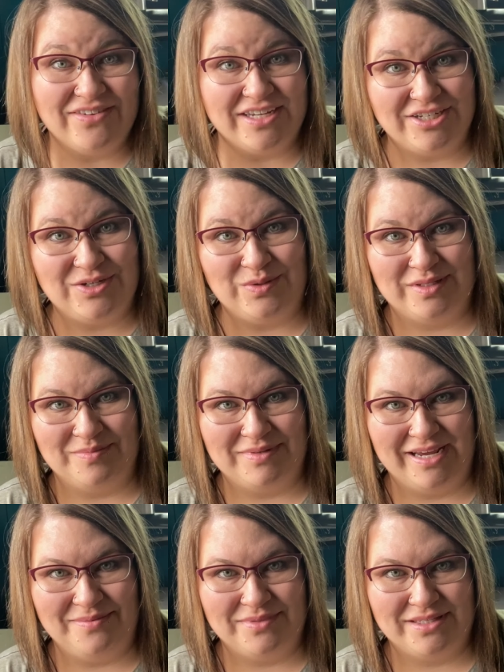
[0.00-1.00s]
issues
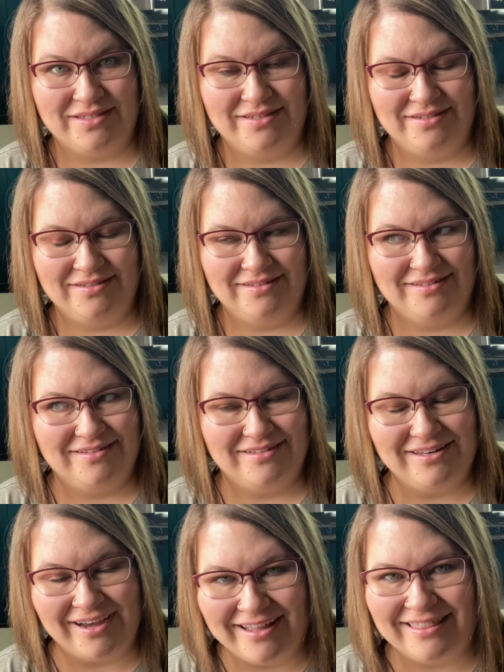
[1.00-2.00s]
sometimes.
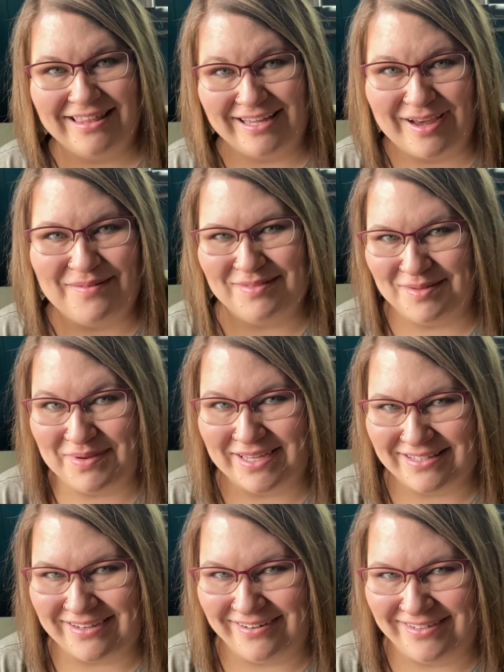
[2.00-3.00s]
Not that I'm the
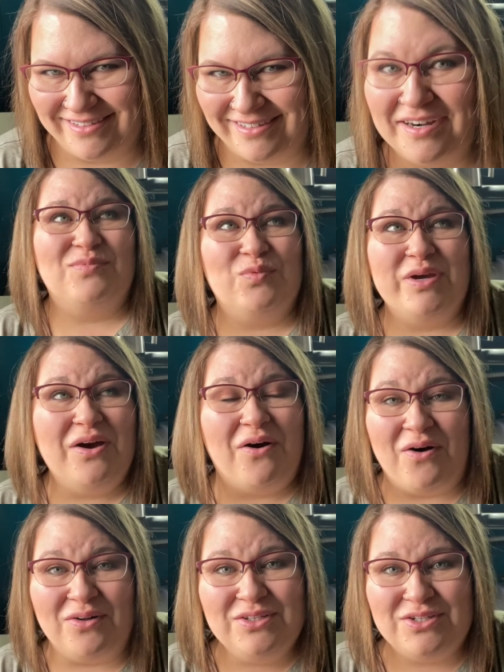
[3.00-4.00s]
best gardener. We
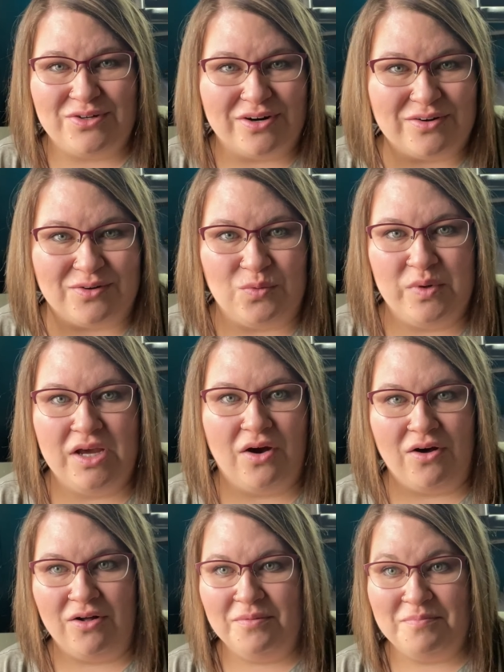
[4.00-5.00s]
all struggle. We
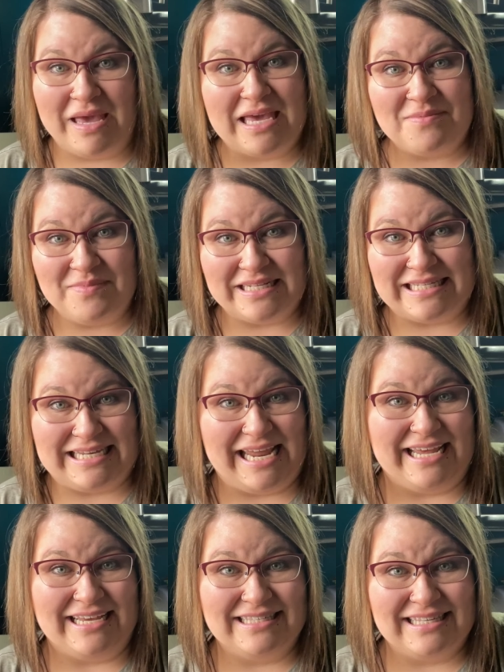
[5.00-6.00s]
all make
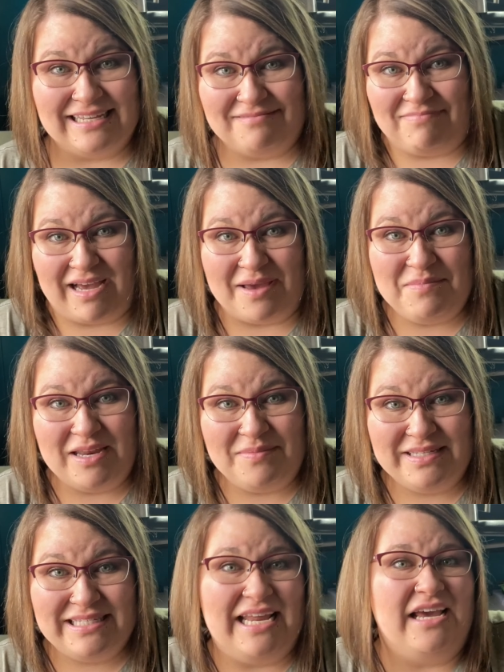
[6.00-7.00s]
mistakes. I made a
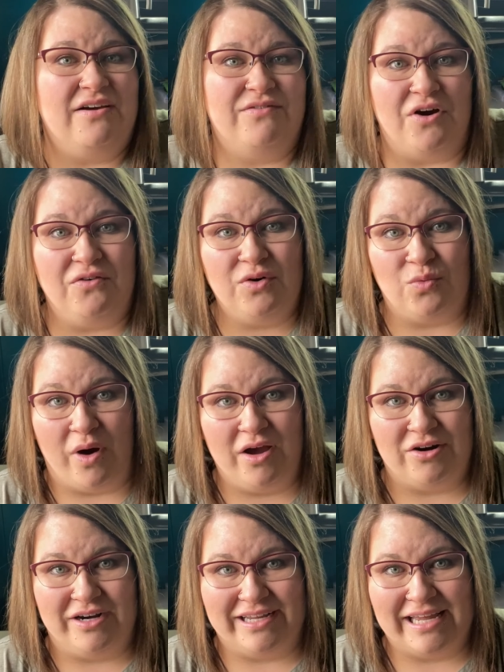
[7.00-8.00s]
mistake of
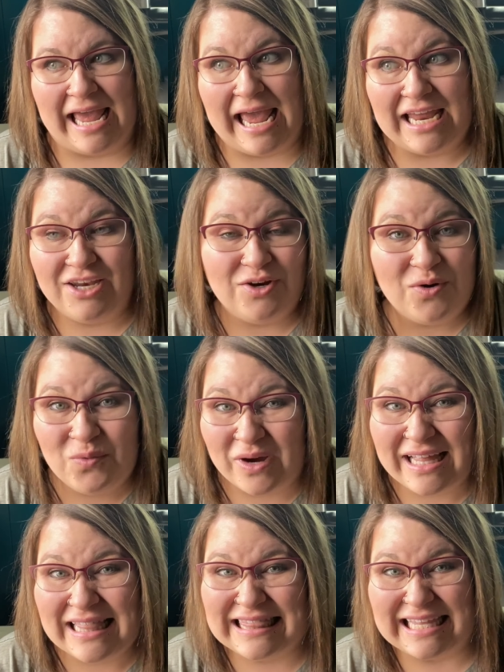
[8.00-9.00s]
overwatering, and you know
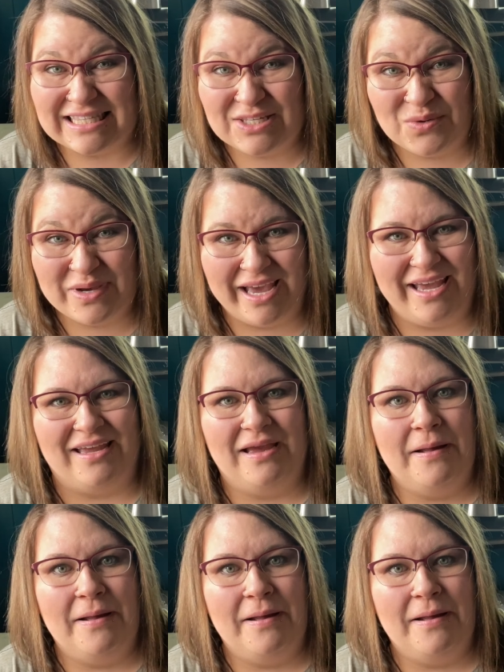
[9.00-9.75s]
what? That's okay.